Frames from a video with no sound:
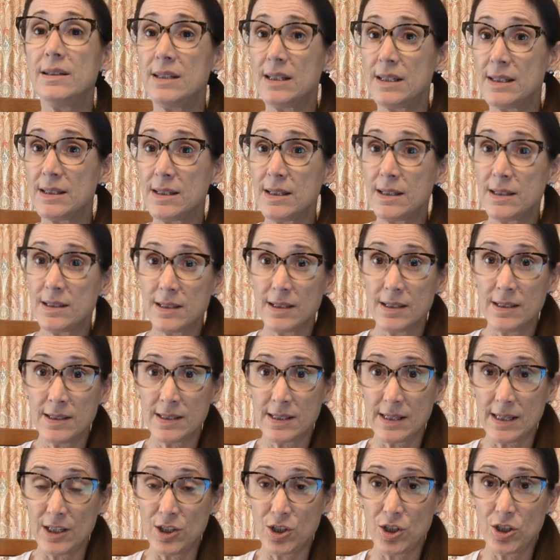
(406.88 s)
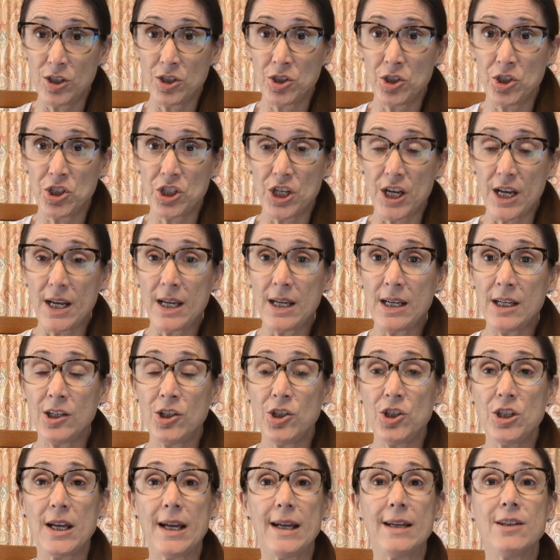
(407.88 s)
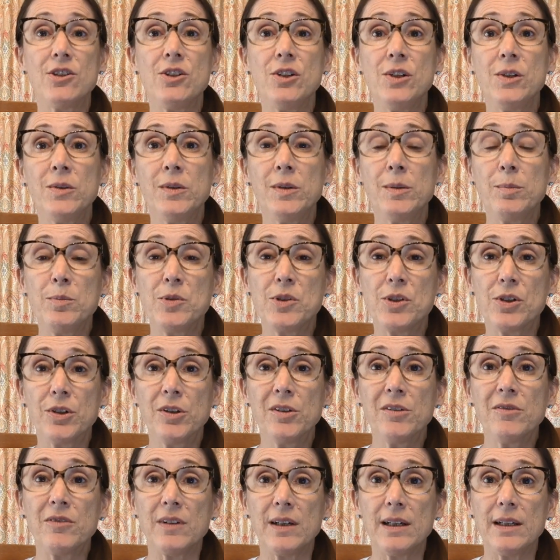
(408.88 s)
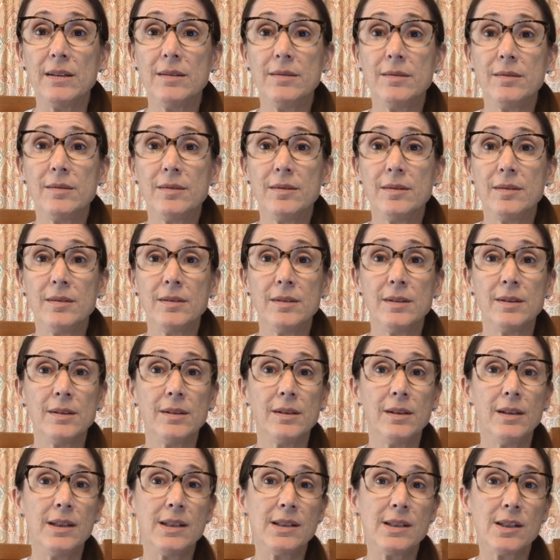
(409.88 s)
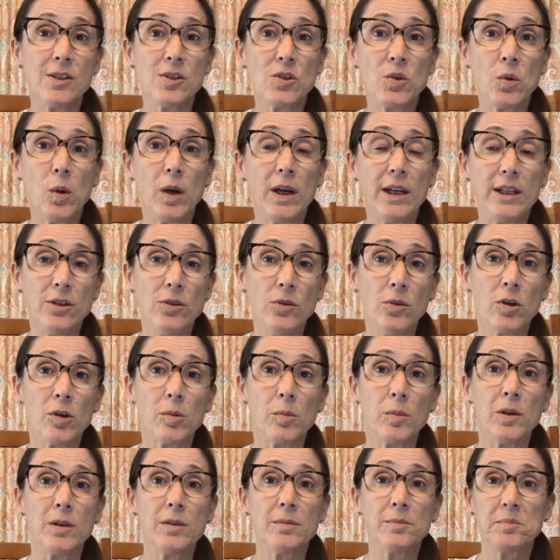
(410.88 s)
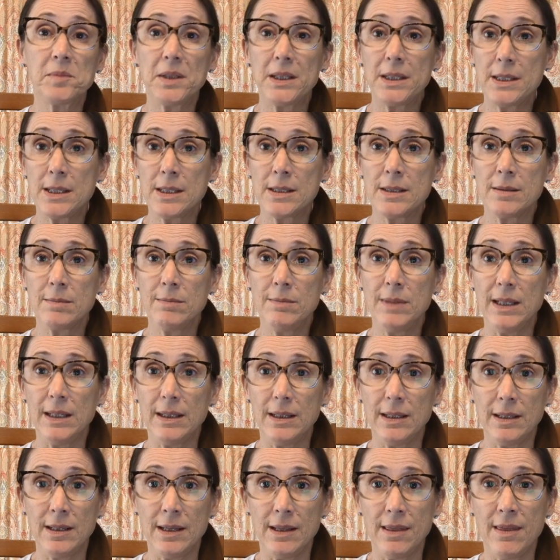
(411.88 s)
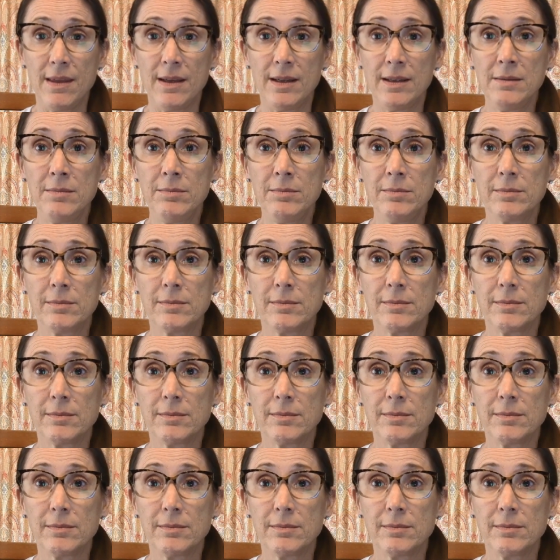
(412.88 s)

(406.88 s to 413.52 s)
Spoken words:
Does this sensation change as you observe it? This is quite normal. It doesn't mean anything.